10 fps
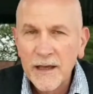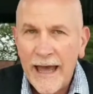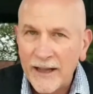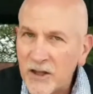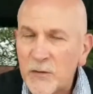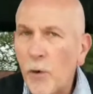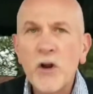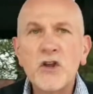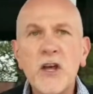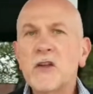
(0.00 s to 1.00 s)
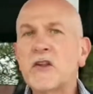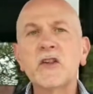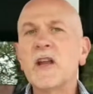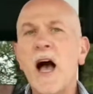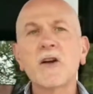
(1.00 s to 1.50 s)
And at this point,
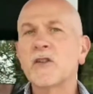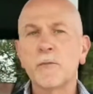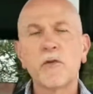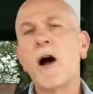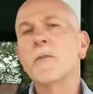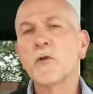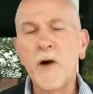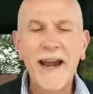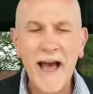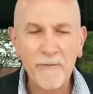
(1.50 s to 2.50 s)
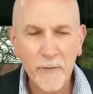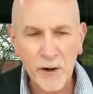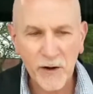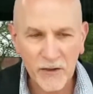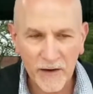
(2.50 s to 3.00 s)
Jesus knocks the props right out from
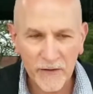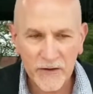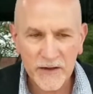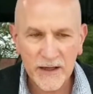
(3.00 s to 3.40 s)
underneath of us.